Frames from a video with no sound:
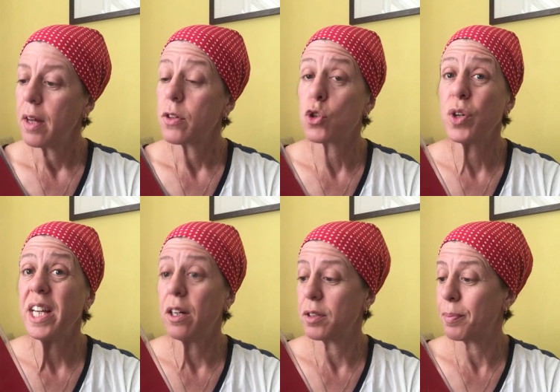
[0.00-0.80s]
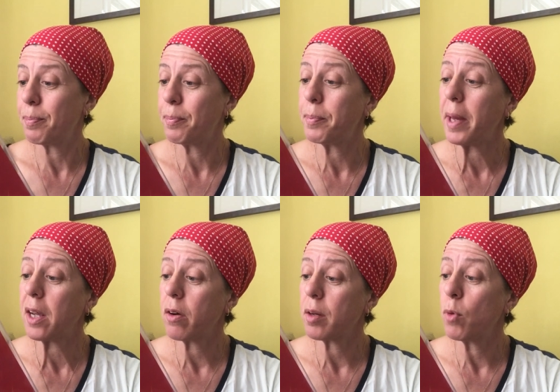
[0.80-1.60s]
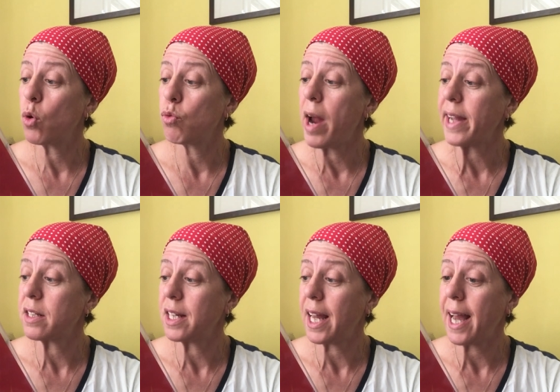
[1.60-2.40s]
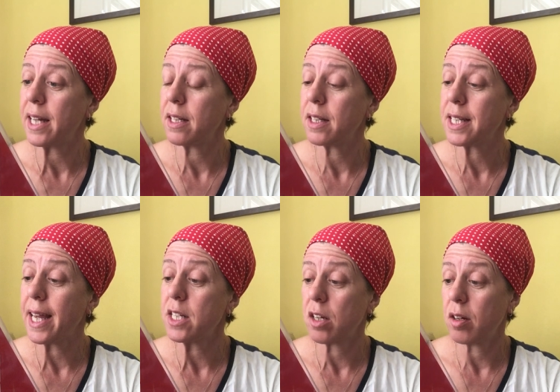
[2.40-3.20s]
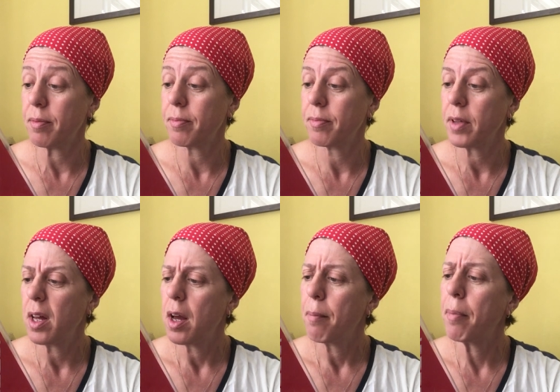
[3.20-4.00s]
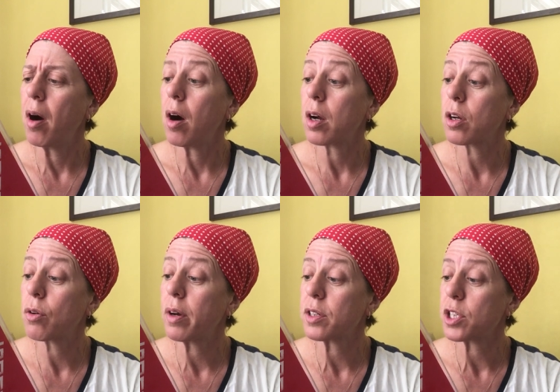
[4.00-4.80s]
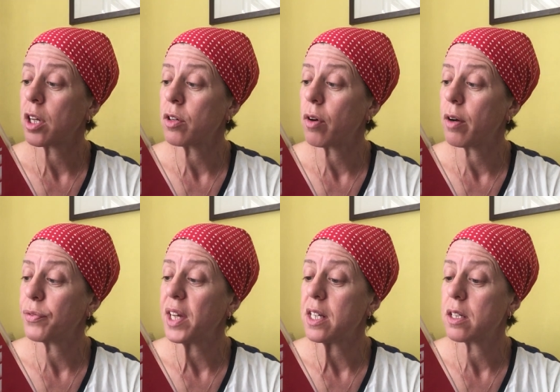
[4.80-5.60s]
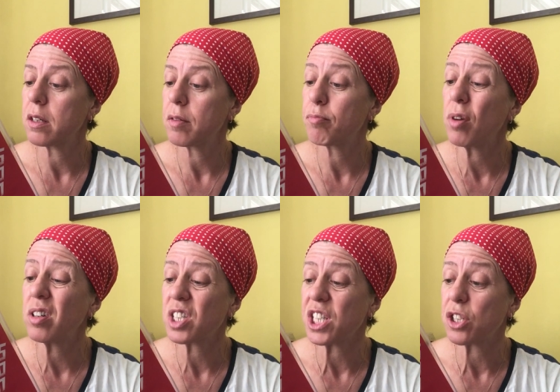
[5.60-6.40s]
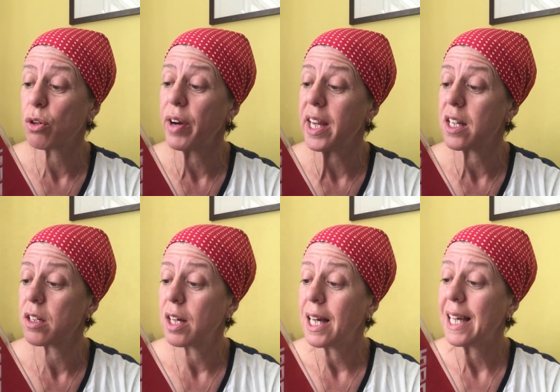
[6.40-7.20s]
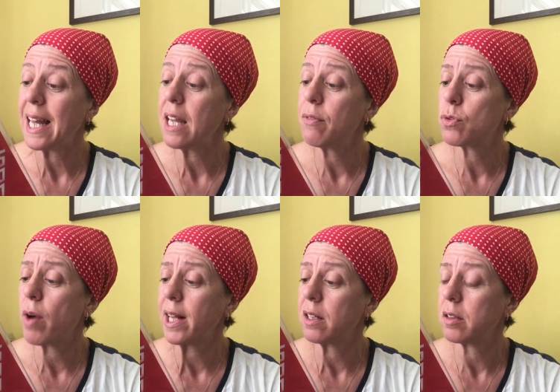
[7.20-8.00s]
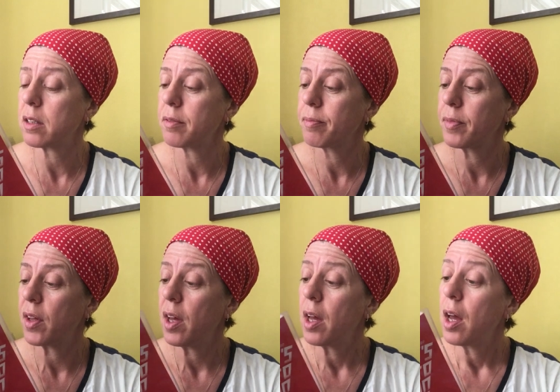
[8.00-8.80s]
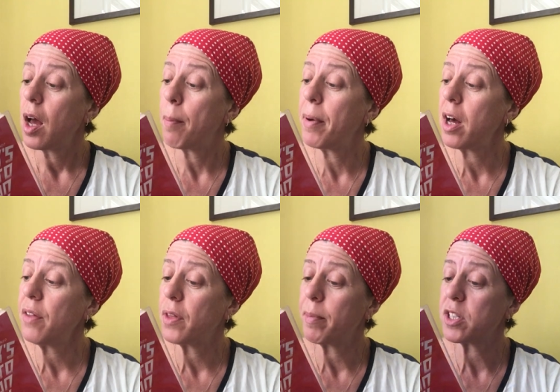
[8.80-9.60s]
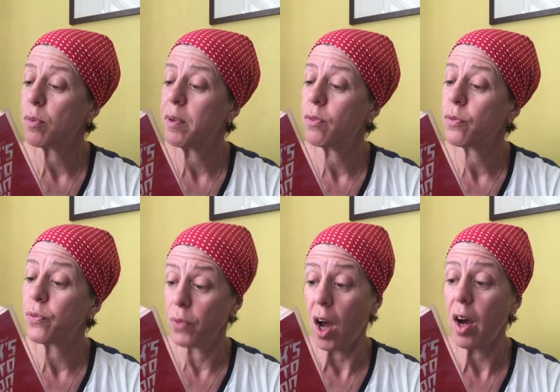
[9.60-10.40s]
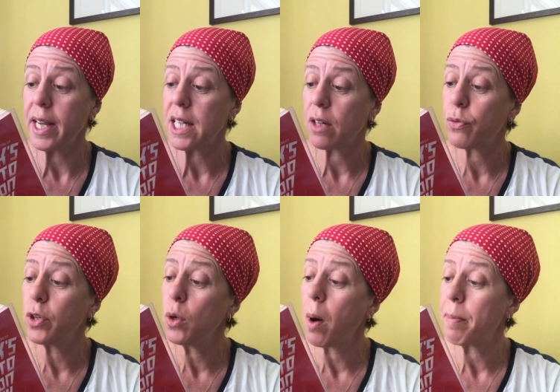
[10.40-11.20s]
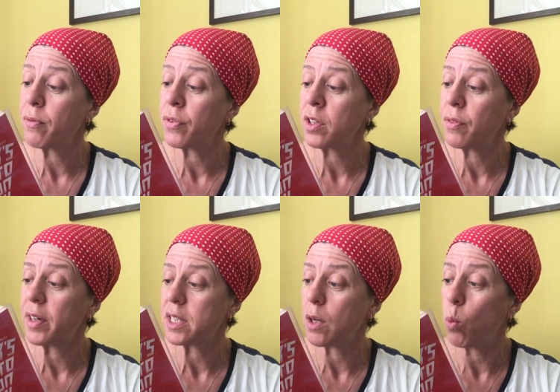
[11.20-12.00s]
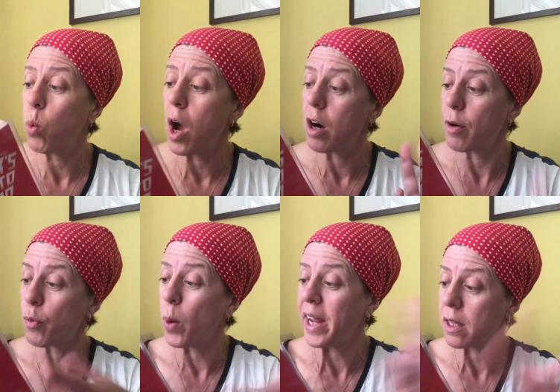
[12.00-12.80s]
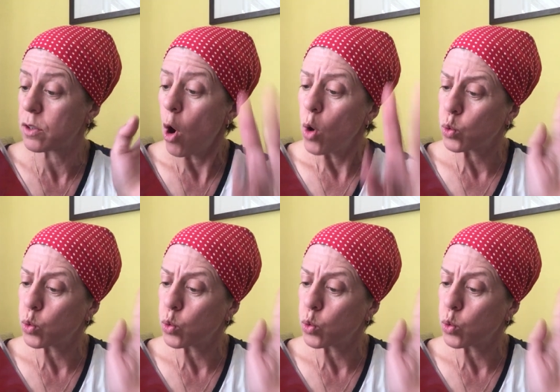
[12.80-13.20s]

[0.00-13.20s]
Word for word: The tree looked bigger and more wrecked than it had in the daytime. Bark crunched under our feet. Branches creaked. Leaves rattled. A bird that must have been hiding flew up in front of us in a whir of wings.